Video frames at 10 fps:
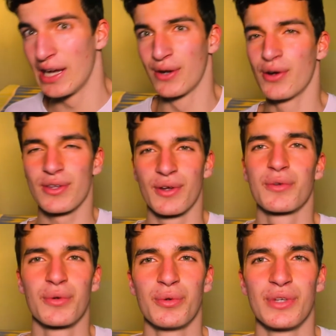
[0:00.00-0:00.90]
in order
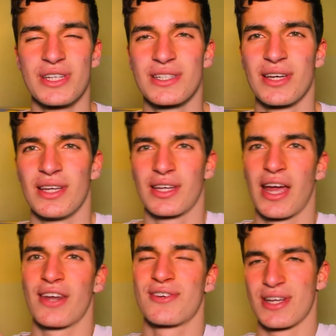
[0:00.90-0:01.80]
to do this, it
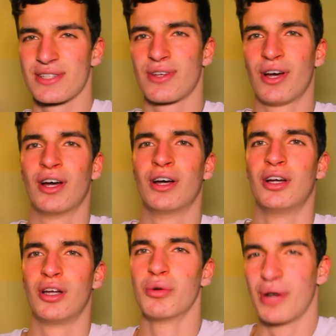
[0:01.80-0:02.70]
can just
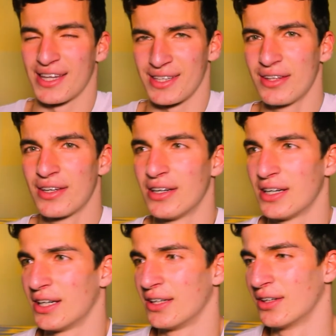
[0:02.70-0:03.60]
look at it
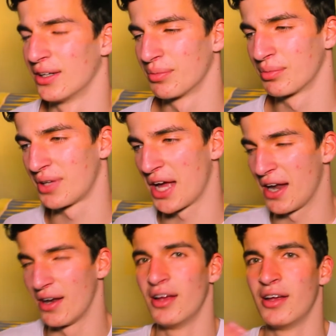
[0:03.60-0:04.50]
and
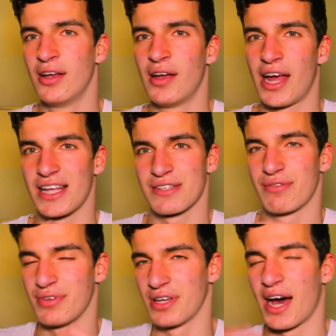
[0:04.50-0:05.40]
tell as
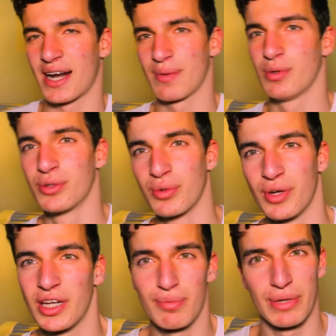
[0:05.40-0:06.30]
we are able to do
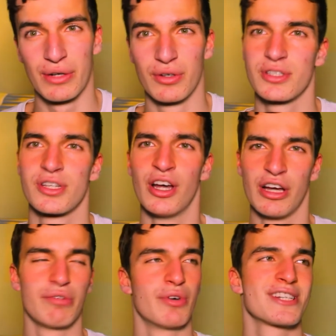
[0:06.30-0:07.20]
it because
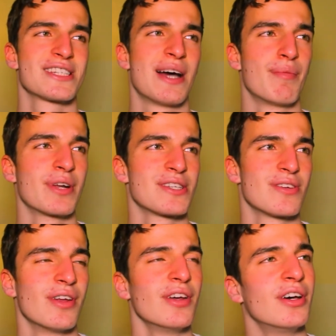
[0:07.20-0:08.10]
for some
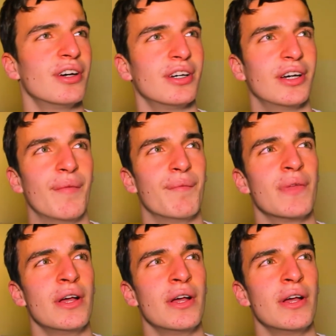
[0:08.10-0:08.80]
reason um,